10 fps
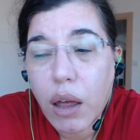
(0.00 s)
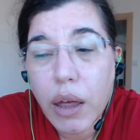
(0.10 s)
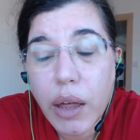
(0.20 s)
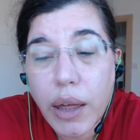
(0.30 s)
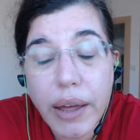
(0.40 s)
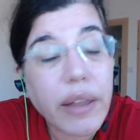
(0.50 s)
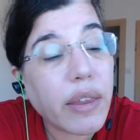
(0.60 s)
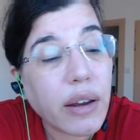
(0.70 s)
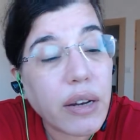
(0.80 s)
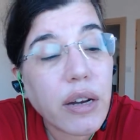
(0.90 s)
A guy
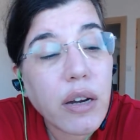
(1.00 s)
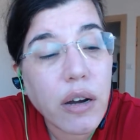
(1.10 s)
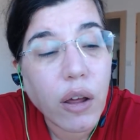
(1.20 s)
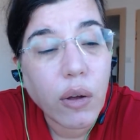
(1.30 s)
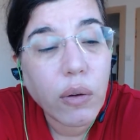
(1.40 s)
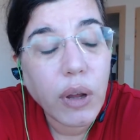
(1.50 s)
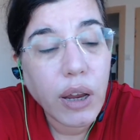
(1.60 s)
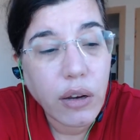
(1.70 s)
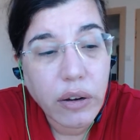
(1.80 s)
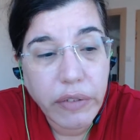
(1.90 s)
they didn't know
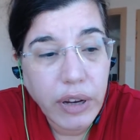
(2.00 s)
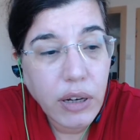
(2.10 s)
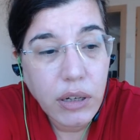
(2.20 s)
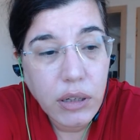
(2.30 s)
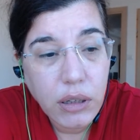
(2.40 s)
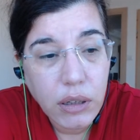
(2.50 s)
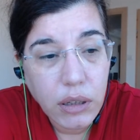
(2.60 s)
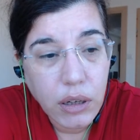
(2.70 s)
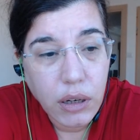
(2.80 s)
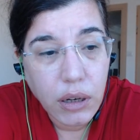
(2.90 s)
intervened,
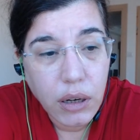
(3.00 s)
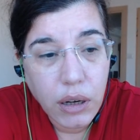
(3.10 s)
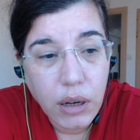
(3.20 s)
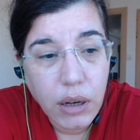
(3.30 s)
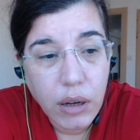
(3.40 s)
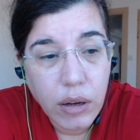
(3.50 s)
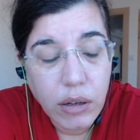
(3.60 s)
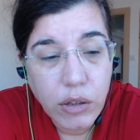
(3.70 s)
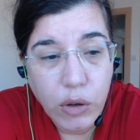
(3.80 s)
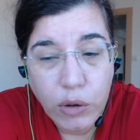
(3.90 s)

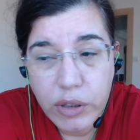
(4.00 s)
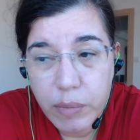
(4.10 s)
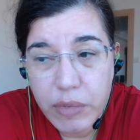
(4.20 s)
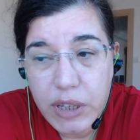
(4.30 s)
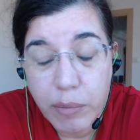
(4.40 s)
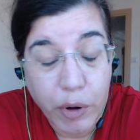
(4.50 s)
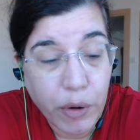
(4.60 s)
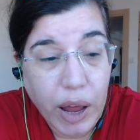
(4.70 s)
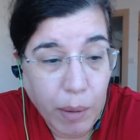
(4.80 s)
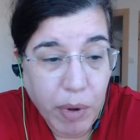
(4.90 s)
sold them some
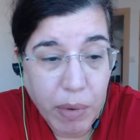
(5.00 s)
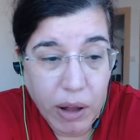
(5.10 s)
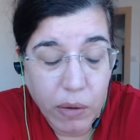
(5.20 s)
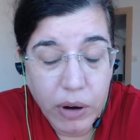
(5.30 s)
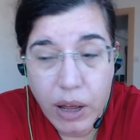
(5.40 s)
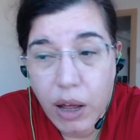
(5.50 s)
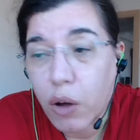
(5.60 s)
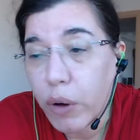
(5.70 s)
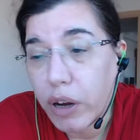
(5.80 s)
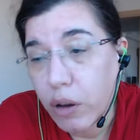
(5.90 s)
crap about
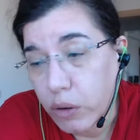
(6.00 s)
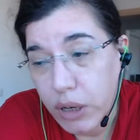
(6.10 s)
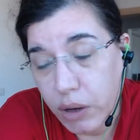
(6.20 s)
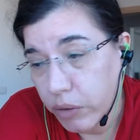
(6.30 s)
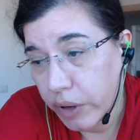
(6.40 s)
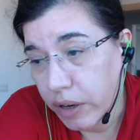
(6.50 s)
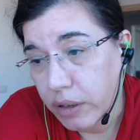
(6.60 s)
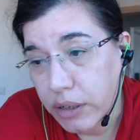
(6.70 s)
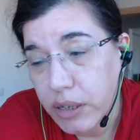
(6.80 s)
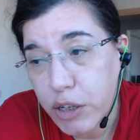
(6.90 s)
how he knows how to
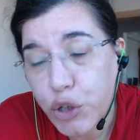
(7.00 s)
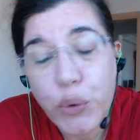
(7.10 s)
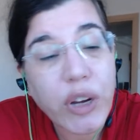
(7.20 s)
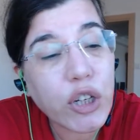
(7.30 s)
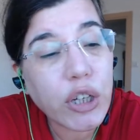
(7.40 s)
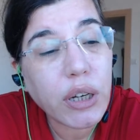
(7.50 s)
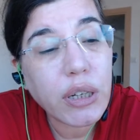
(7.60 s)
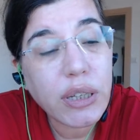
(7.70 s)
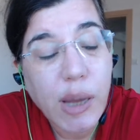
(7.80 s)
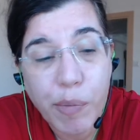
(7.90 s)
handle the
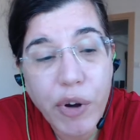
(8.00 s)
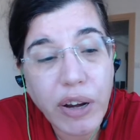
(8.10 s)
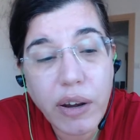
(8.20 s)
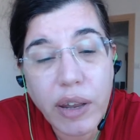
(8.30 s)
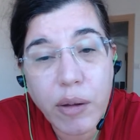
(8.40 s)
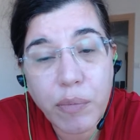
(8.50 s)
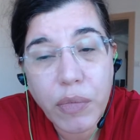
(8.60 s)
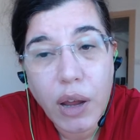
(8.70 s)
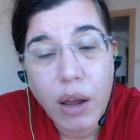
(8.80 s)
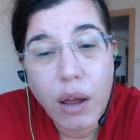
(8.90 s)
situation, separated them,
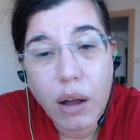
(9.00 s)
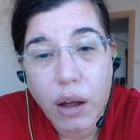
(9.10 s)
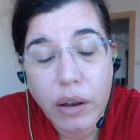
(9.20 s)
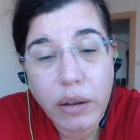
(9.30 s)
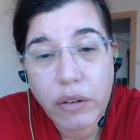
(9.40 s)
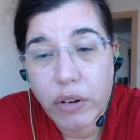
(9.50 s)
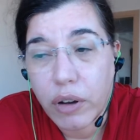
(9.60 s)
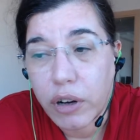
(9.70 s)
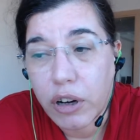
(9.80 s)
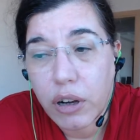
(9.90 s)
got the
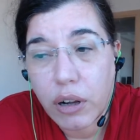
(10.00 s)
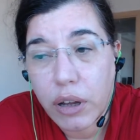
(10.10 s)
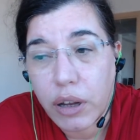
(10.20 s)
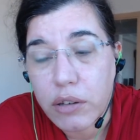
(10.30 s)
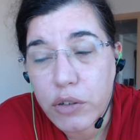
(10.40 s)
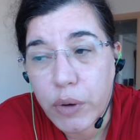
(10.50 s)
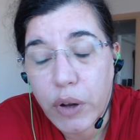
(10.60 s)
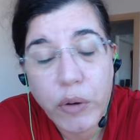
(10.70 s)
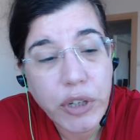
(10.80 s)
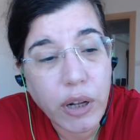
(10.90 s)
drunk girl into a
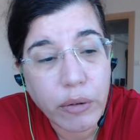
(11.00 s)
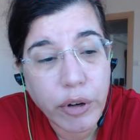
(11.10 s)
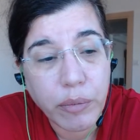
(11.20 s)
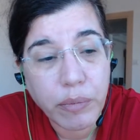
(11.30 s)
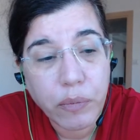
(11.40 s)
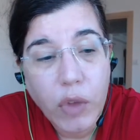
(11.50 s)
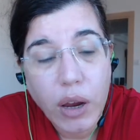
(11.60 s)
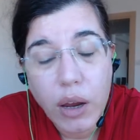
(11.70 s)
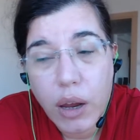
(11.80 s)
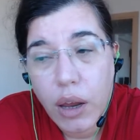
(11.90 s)
hotel room,
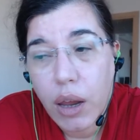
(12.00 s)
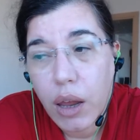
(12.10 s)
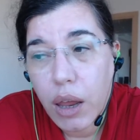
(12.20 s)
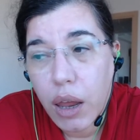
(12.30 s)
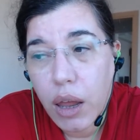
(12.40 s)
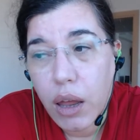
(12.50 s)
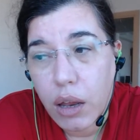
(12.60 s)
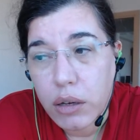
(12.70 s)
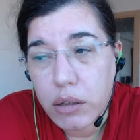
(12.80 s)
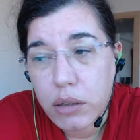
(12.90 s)

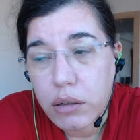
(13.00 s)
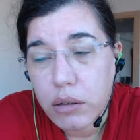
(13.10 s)
and